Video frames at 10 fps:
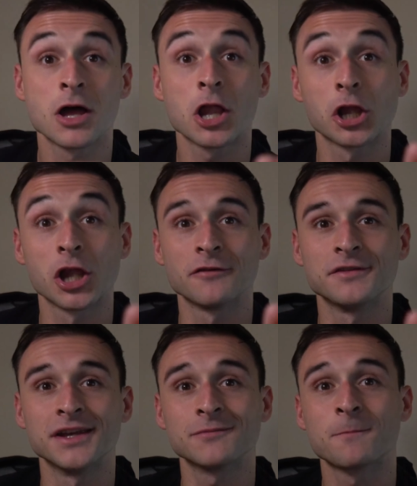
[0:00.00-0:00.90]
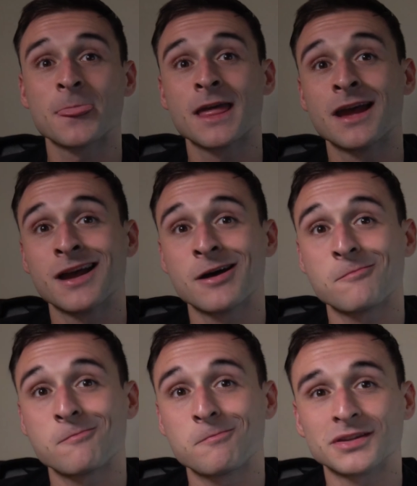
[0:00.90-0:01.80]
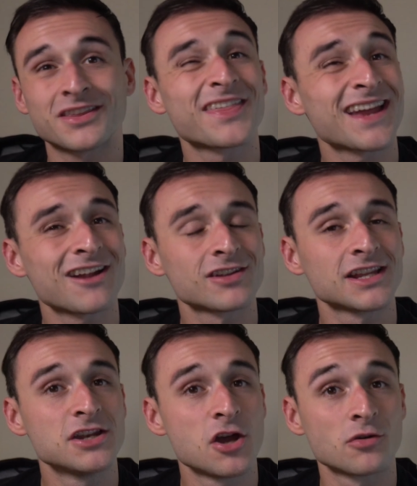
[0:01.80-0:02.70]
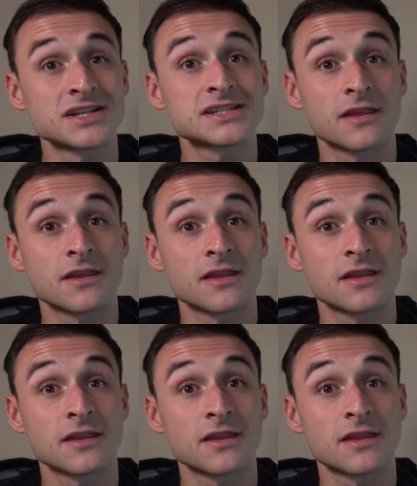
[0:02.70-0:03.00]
Loved it. But the thing I really noticed,